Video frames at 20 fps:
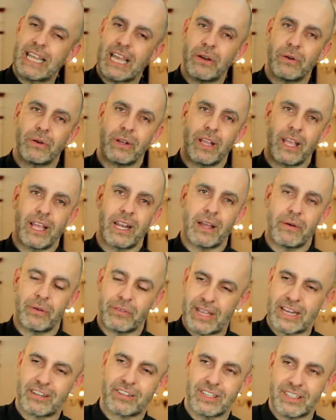out, and I was
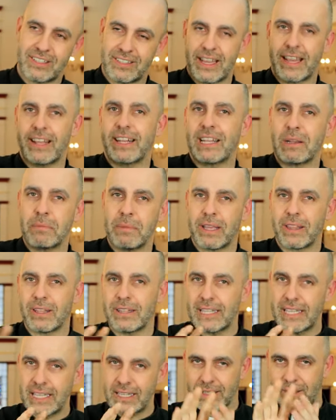actually sailing by the
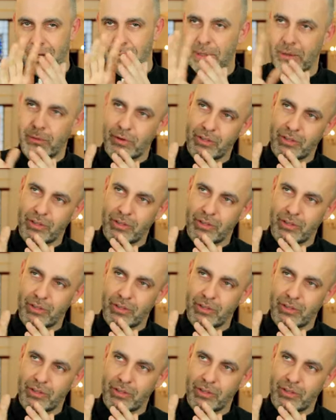lee a little bit,